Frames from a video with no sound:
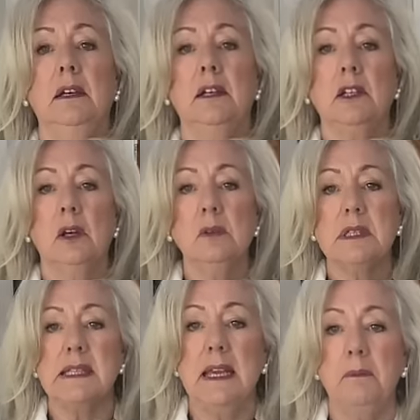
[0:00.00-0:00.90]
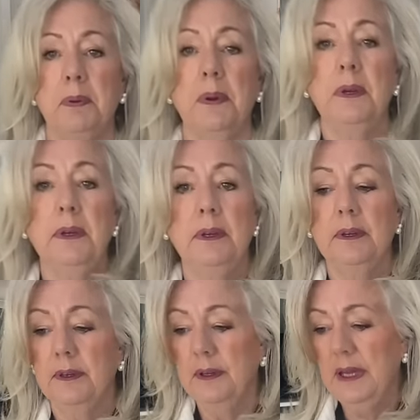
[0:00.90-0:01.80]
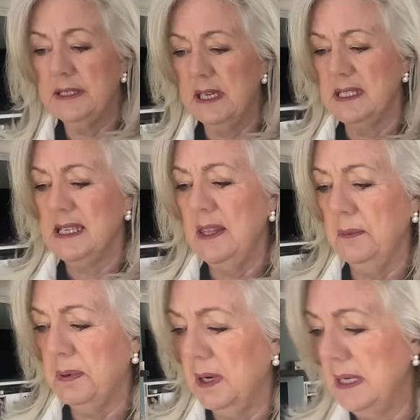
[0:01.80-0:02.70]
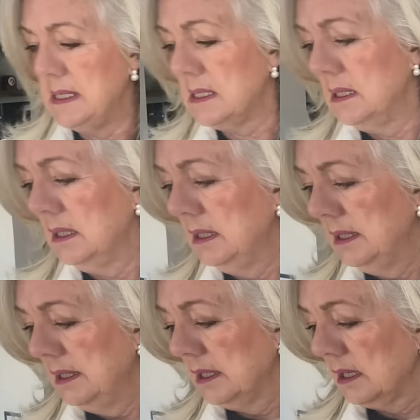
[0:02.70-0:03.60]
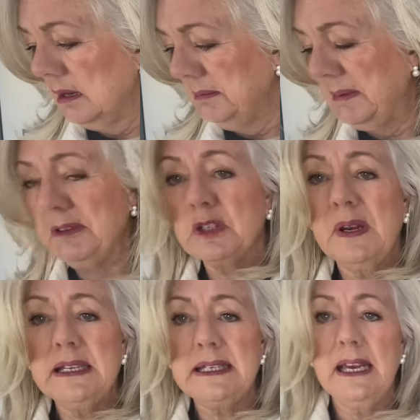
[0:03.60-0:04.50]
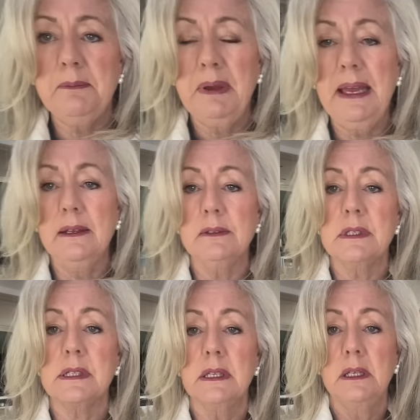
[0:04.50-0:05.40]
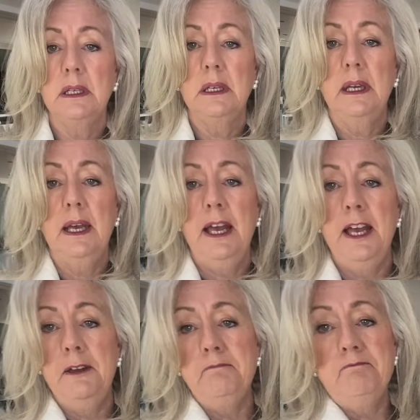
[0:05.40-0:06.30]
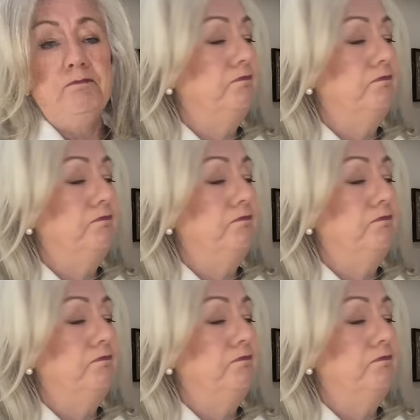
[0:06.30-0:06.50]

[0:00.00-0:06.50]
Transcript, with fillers: Gold zip. Did I say the price? Can't remember, £28. Um,